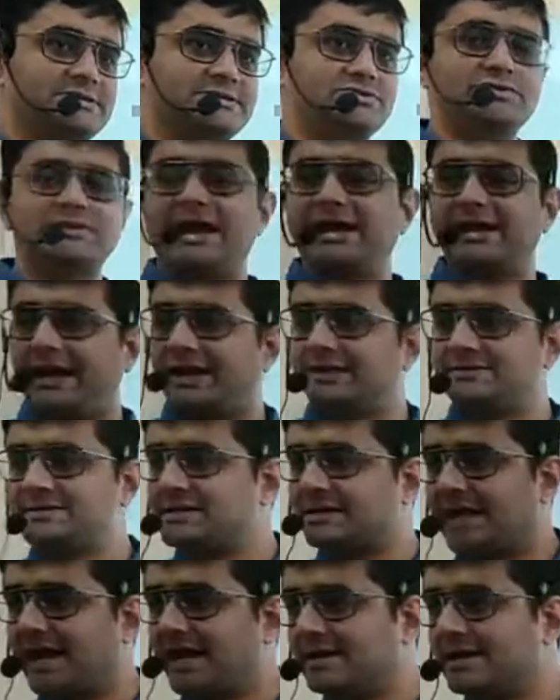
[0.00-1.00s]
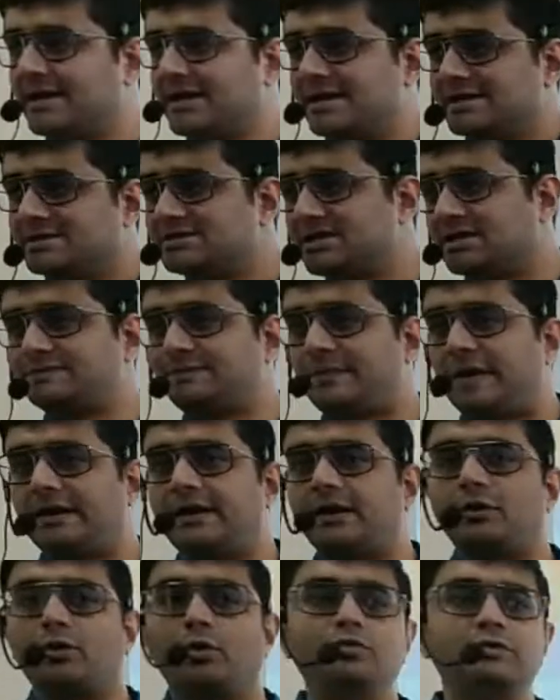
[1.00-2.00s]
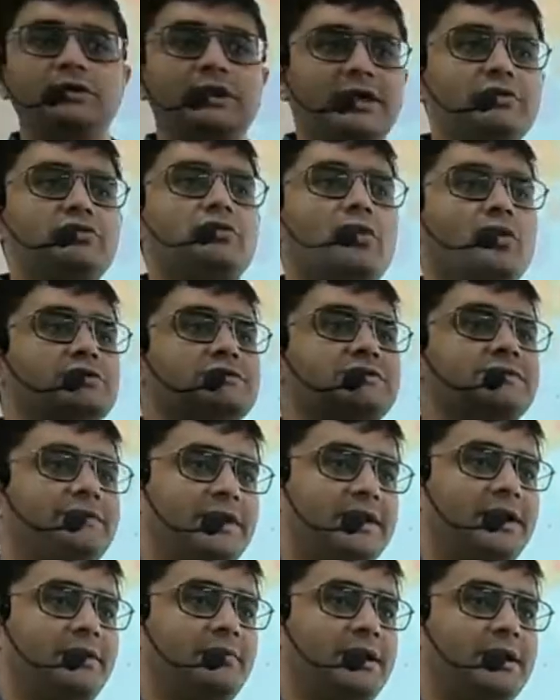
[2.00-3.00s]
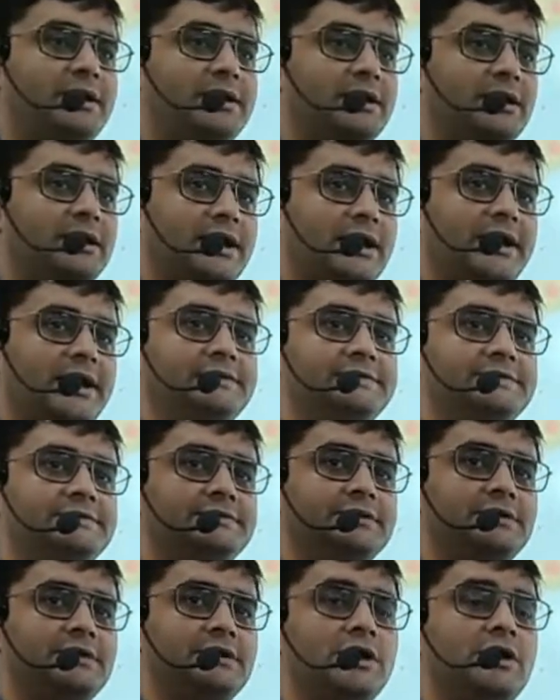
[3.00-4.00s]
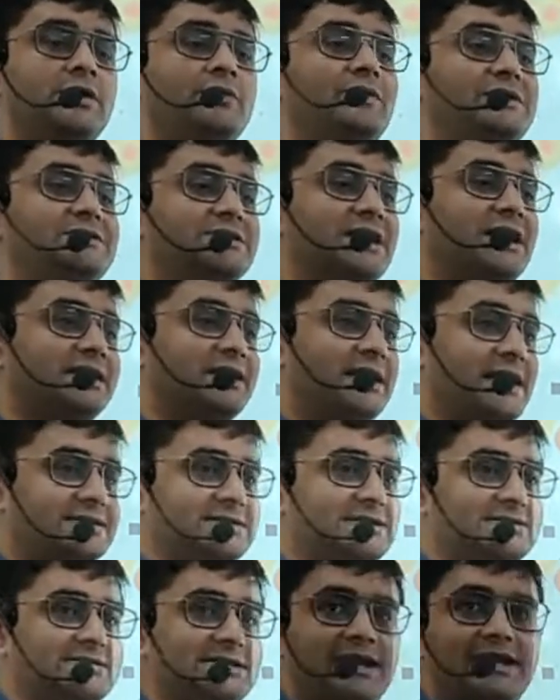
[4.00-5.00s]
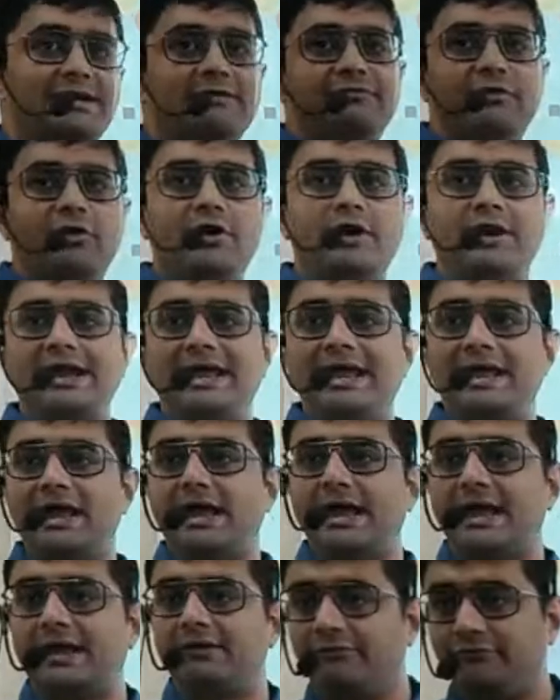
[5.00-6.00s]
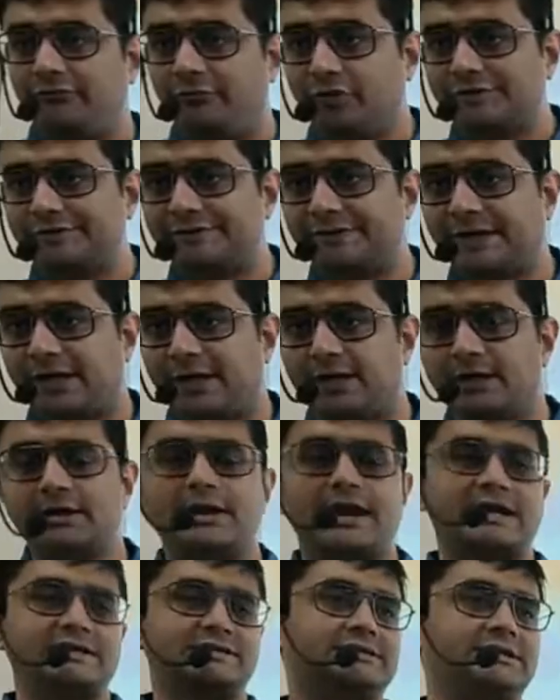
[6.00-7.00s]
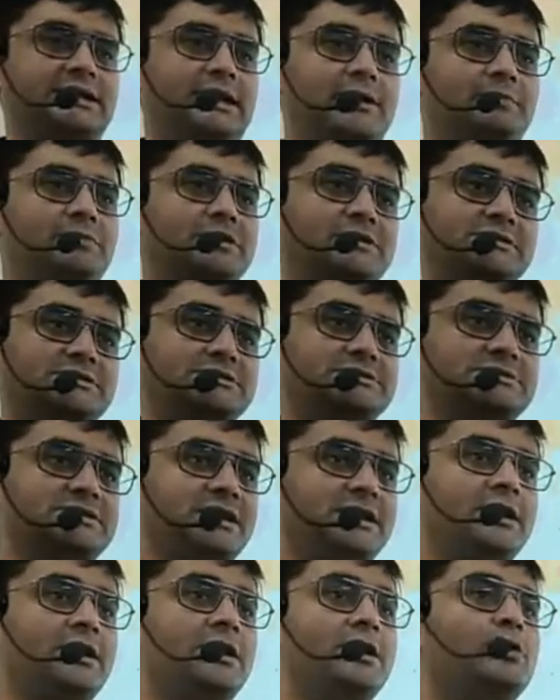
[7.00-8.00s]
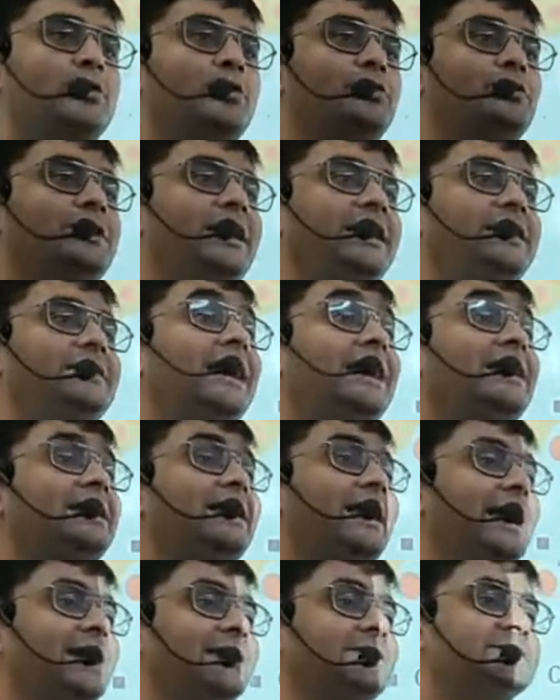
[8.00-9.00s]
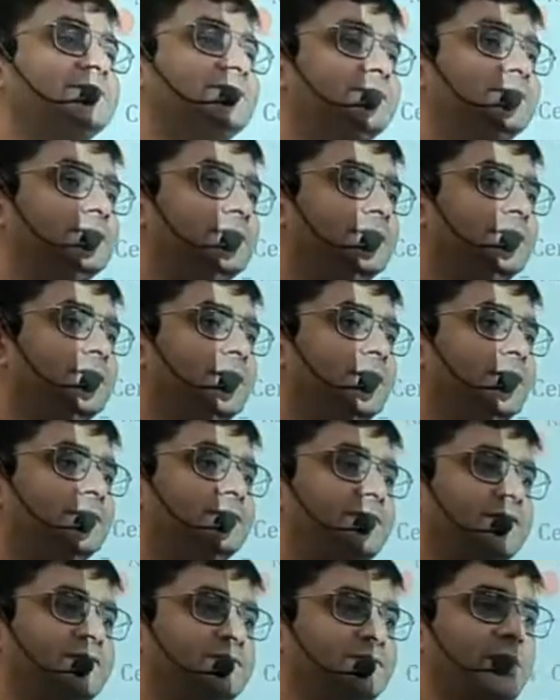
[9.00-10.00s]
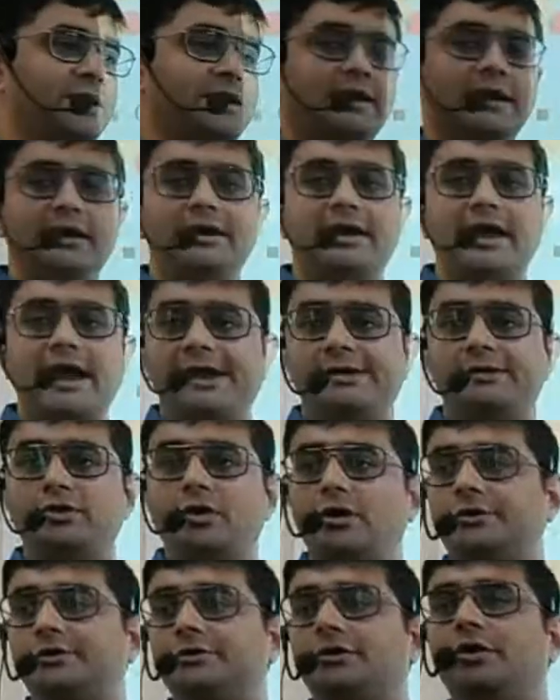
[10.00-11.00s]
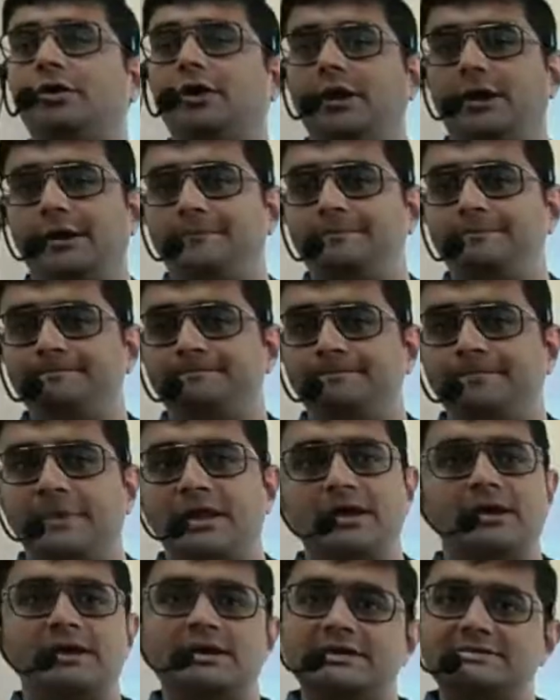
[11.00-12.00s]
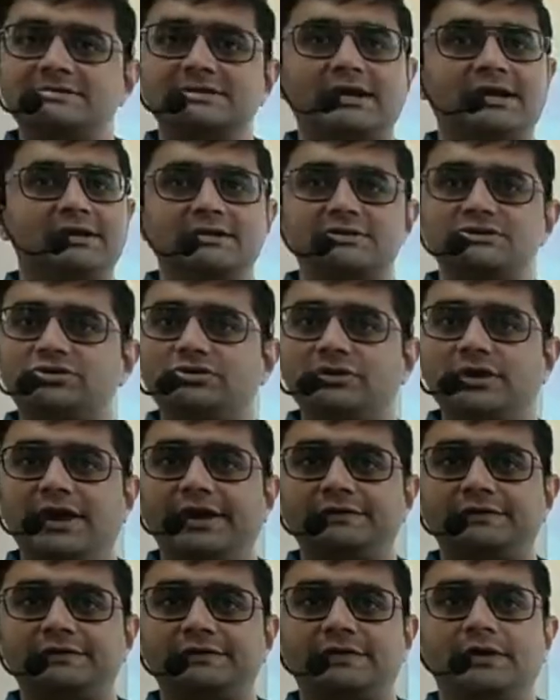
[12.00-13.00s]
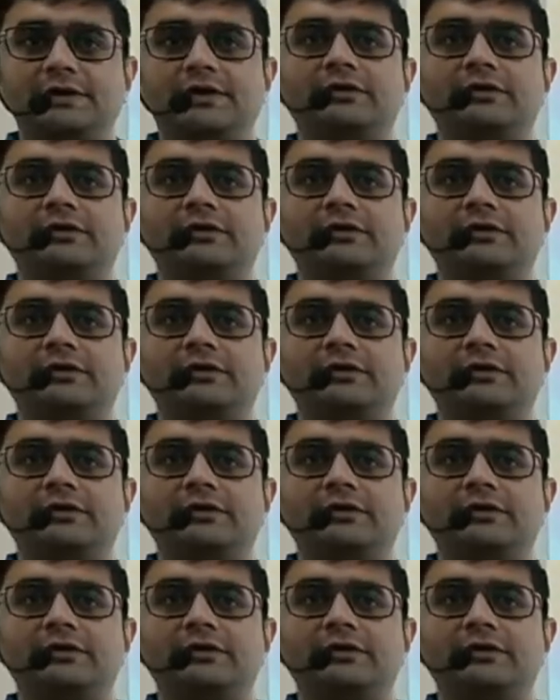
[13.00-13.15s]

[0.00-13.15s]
So that doesn't get suspended. Only those fundamental rights which are necessary for enforcing national emergency, only that gets suspended and not all. Is that understood, guys?